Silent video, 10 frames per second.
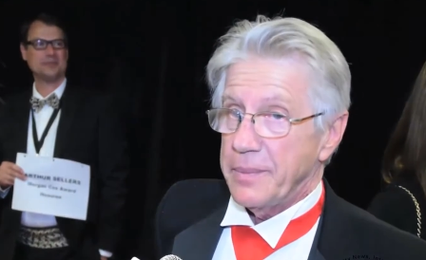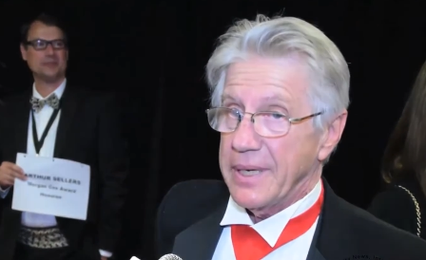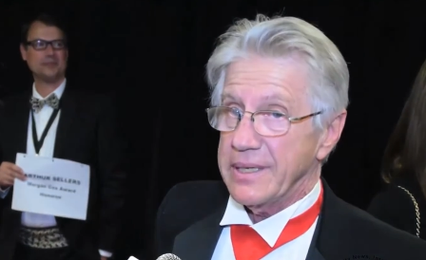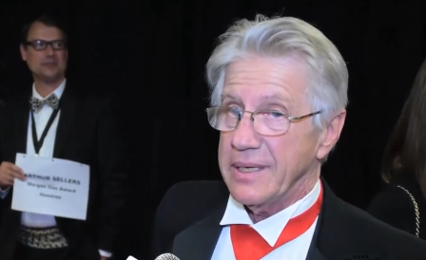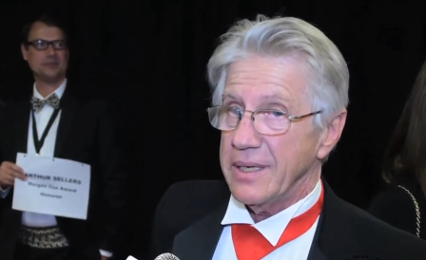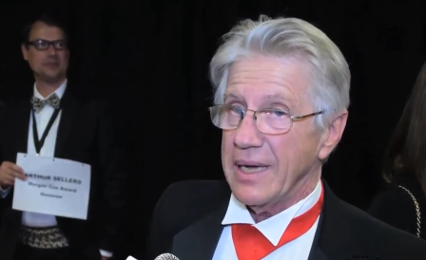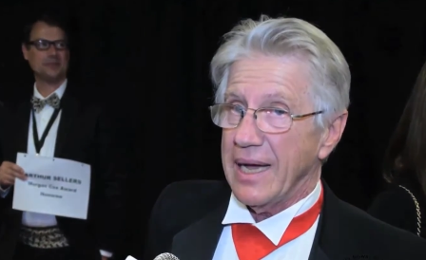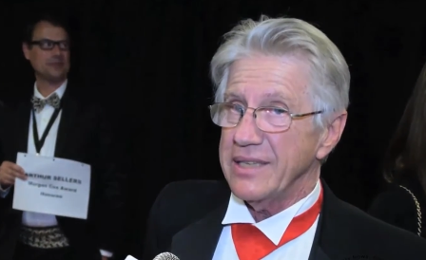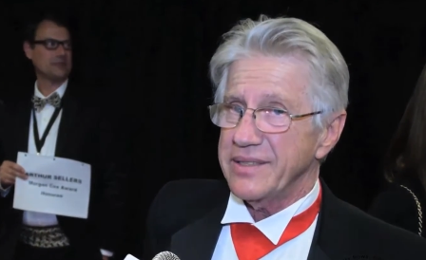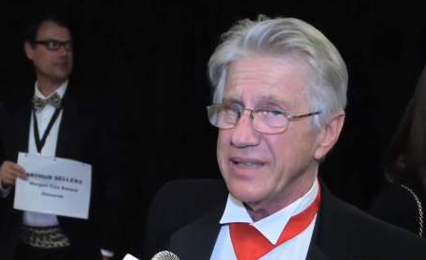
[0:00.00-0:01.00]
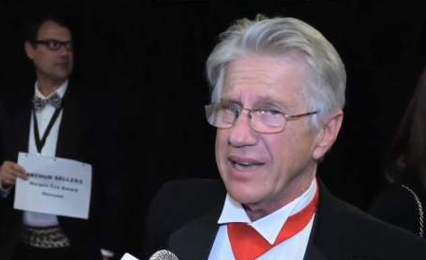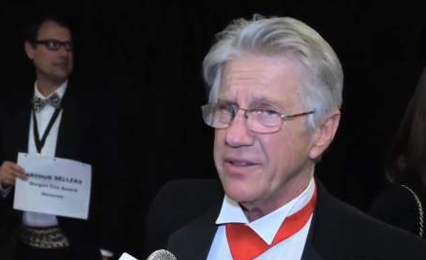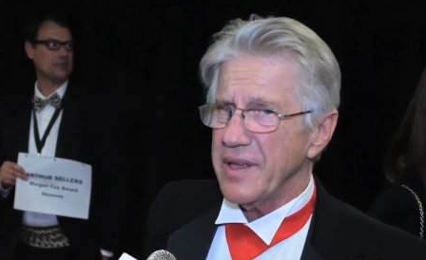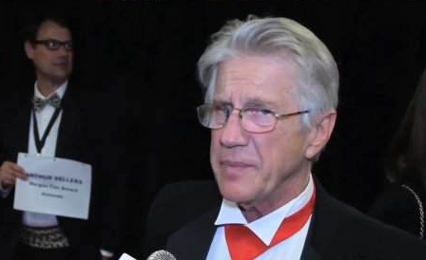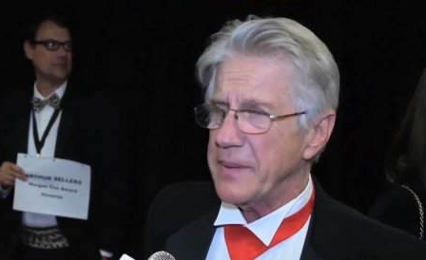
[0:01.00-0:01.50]
Speaker 1: but I, I
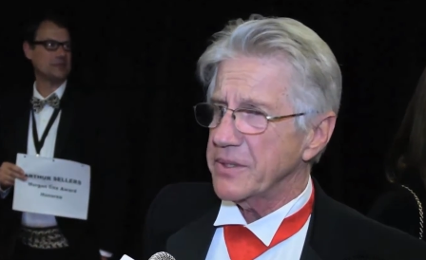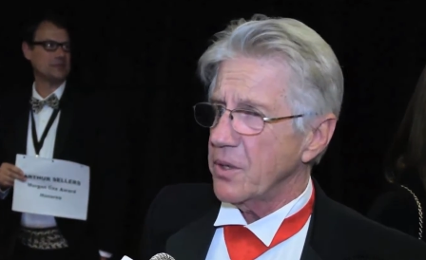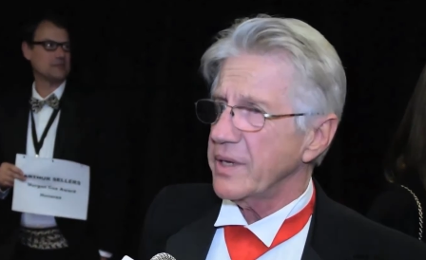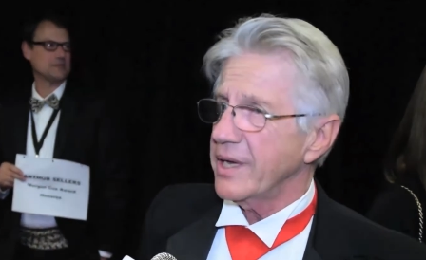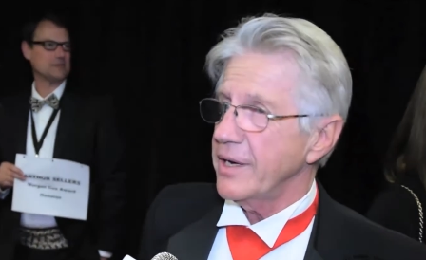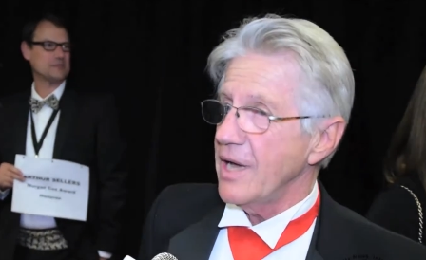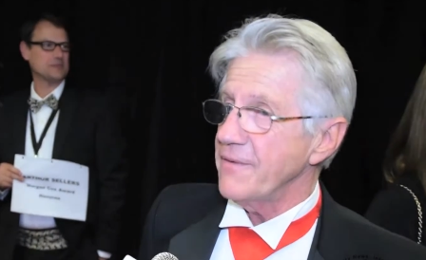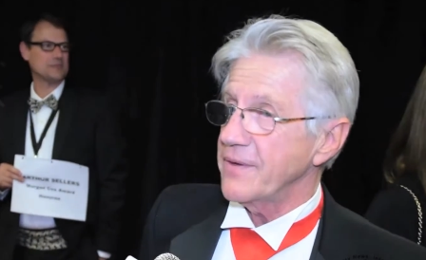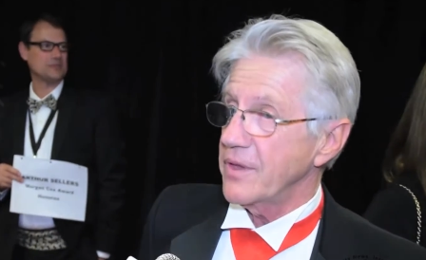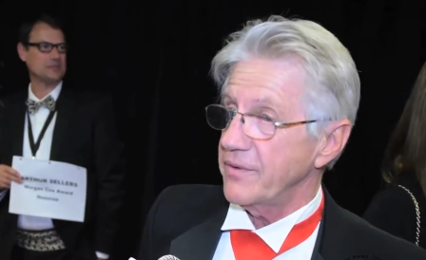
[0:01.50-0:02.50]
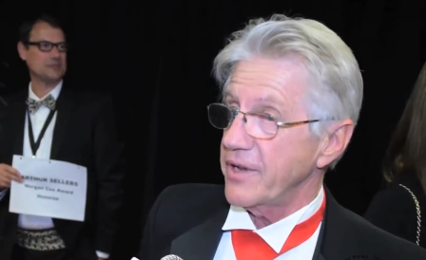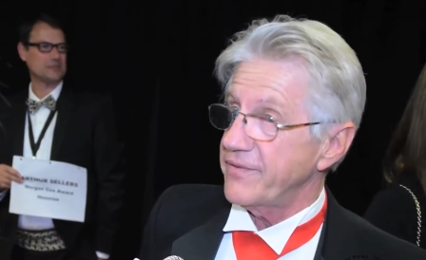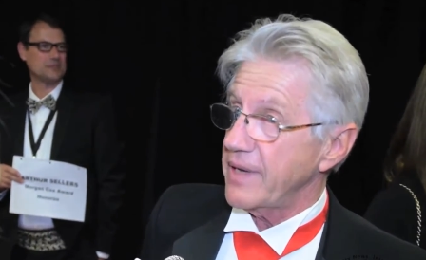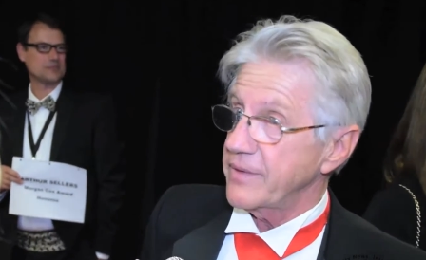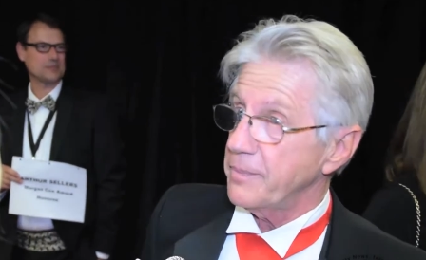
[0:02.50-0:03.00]
think people don't get enough of their, their
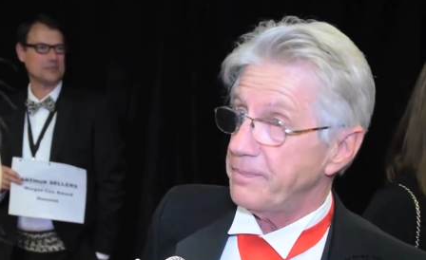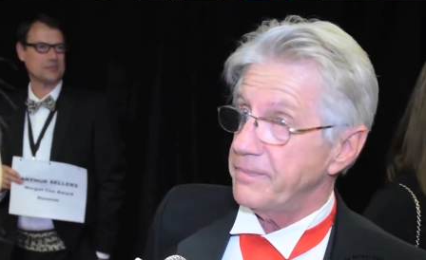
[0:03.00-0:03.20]
favorite